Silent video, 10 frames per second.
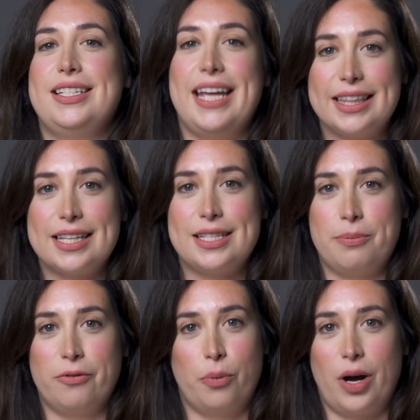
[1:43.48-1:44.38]
take that
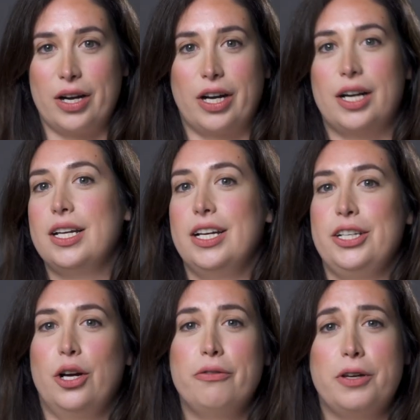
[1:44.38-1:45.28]
sip of water.
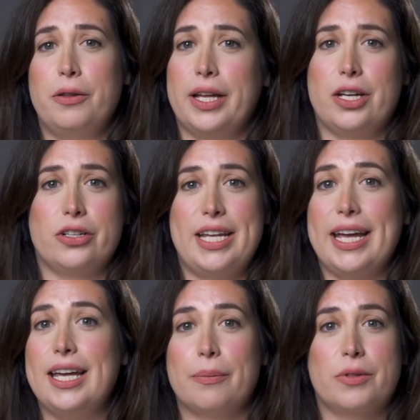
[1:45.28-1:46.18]
Don't feel like you're
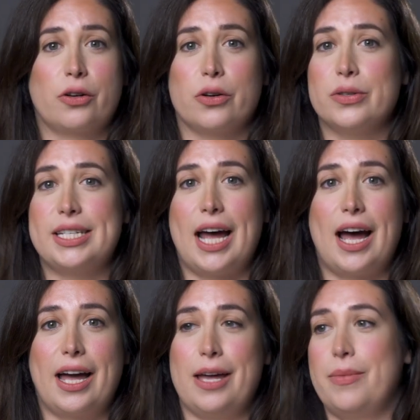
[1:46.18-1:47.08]
taking up the crew's
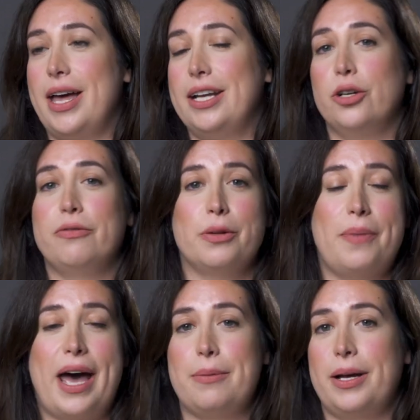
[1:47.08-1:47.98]
time and don't feel bad